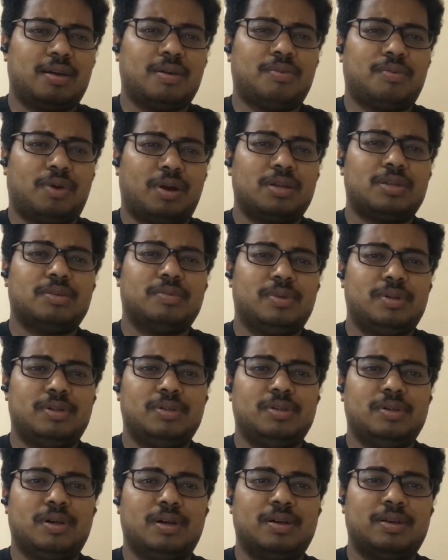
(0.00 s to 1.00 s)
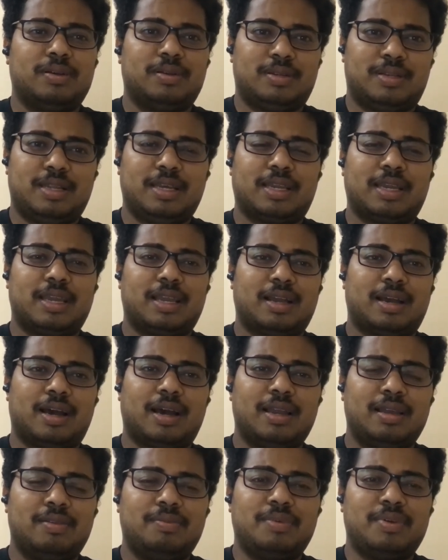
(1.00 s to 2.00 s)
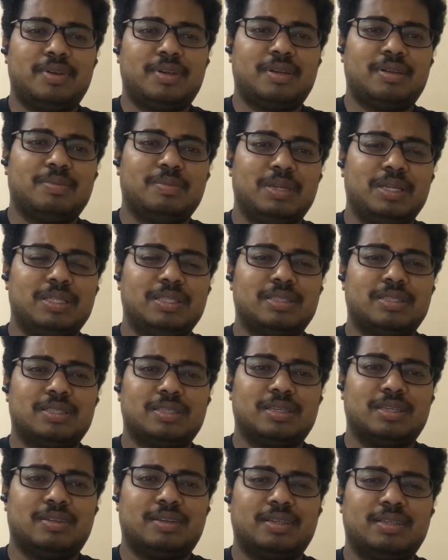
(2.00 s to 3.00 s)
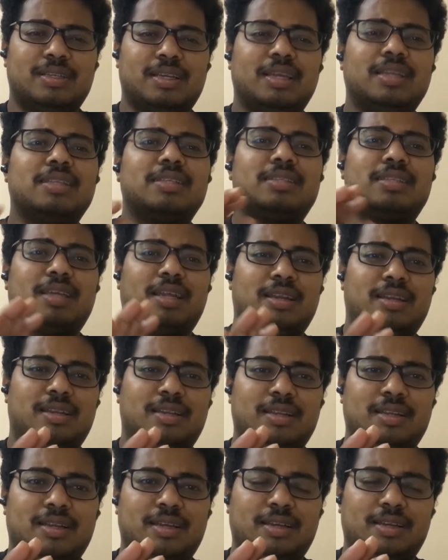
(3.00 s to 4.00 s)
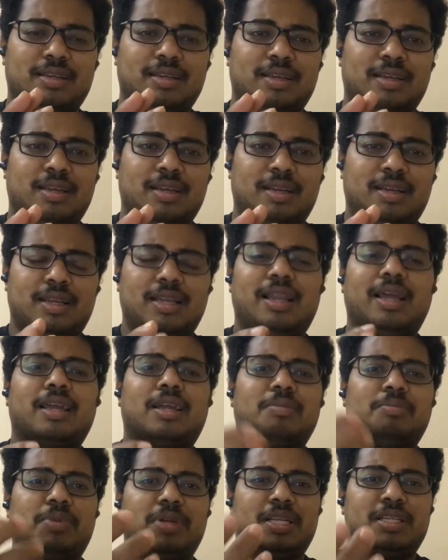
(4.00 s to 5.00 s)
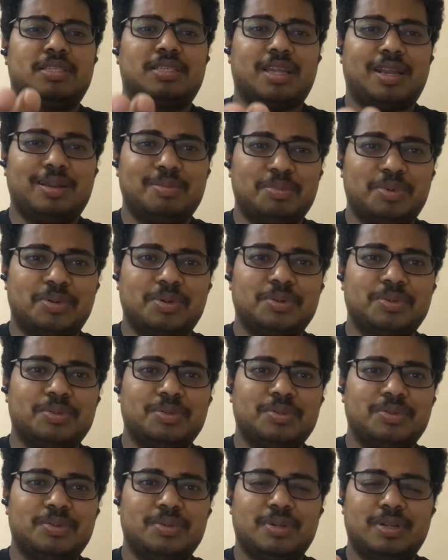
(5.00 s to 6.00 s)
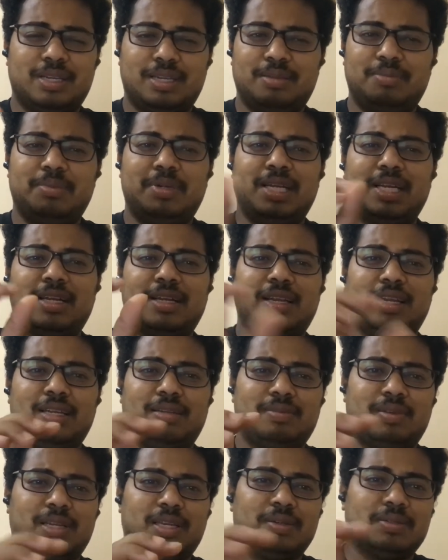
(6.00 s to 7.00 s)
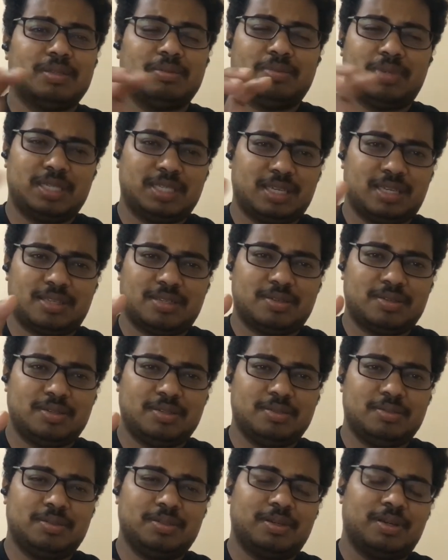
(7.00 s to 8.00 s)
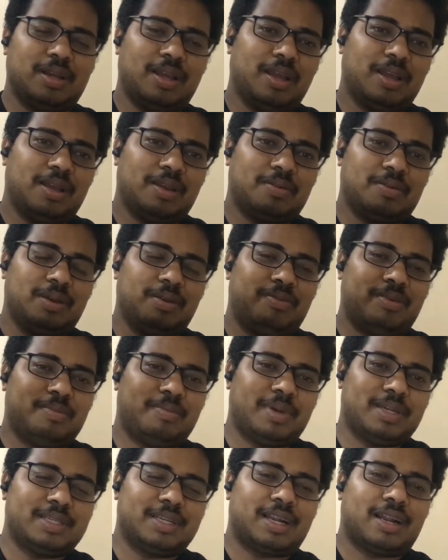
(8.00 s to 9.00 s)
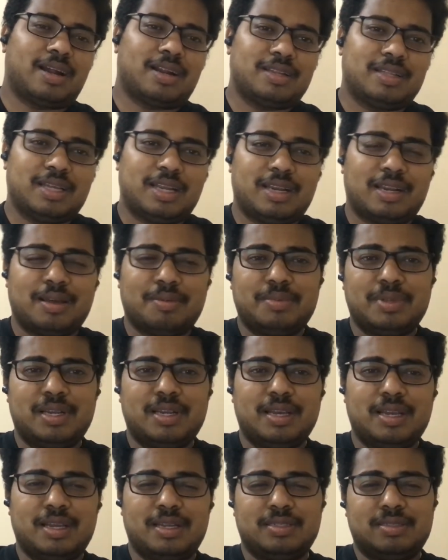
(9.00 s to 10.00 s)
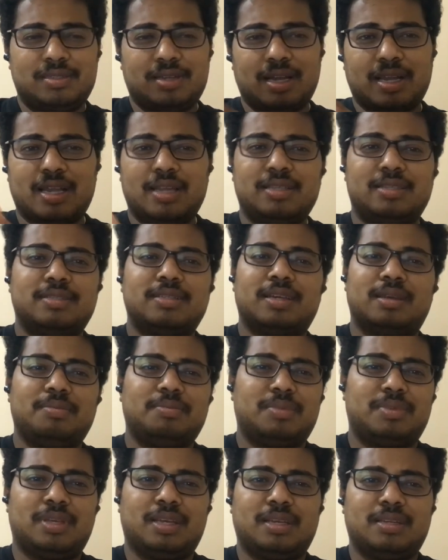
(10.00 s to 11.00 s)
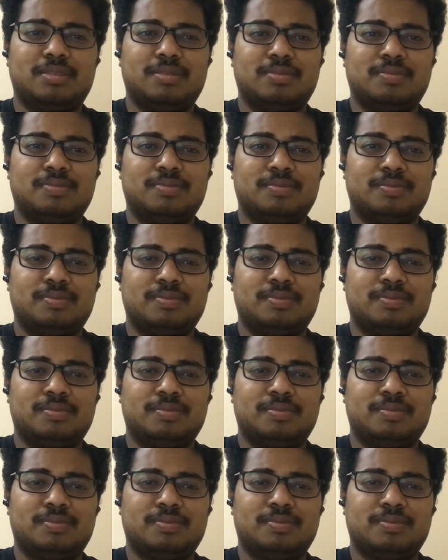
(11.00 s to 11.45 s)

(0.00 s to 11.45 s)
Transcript: What you will do? Taking oil filtering means it is instant, like instant brew. Immediately it will give some results to you. If you measure at the end of the day, it's again same thing.